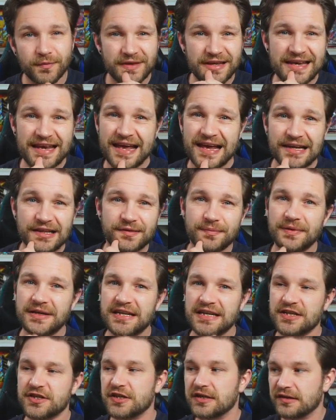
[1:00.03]
the
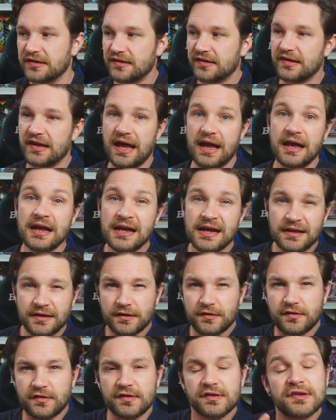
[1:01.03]
Expedition set.
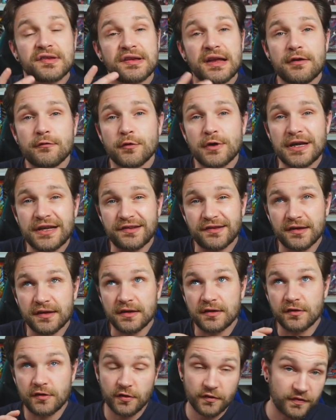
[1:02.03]
This is a set released
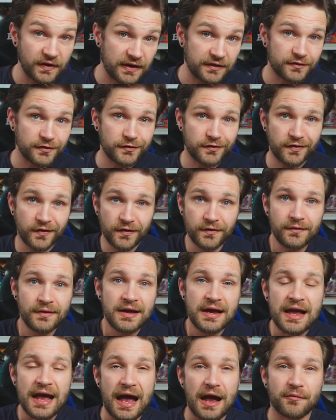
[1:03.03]
in 2002
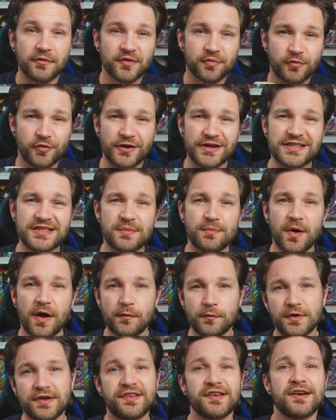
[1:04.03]
and was printed by
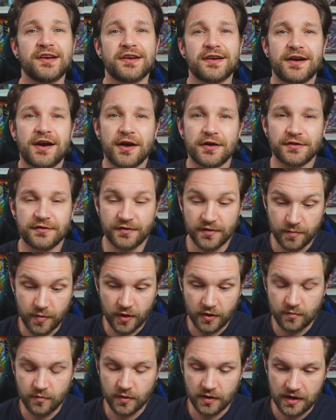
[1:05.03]
Wizard of the Coast for the
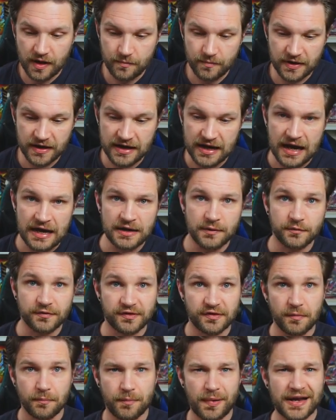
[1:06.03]
Pokemon Company, and it was
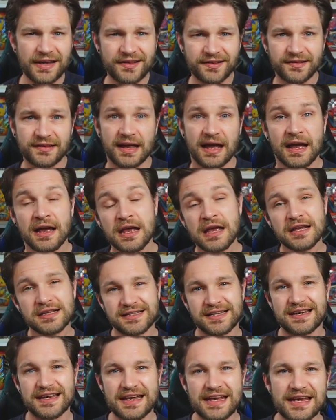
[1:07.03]
the base set to
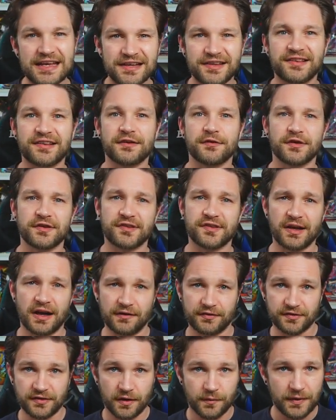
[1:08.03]
the E-Series
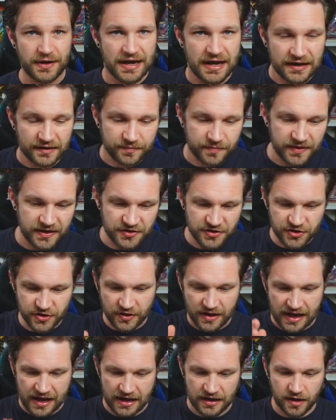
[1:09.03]
stuff. So it went Expedition,
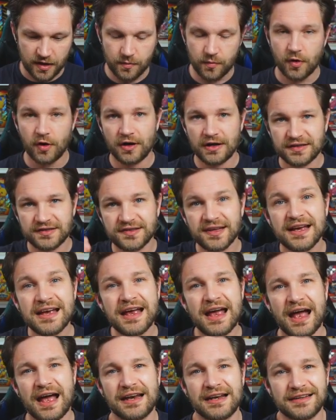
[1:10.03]
Aquapolis,
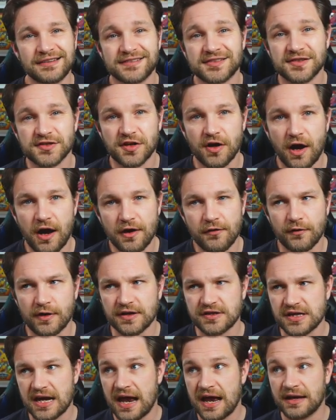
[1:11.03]
and then
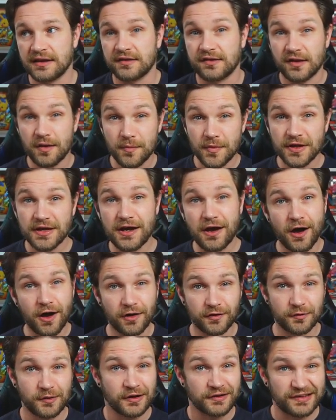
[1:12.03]
Skyridge, and some of the
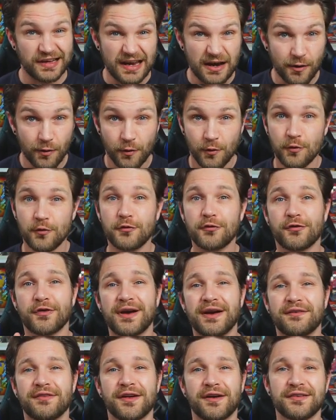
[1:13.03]
artworks in all three
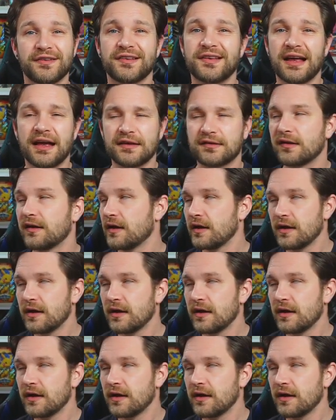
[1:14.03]
of those sets,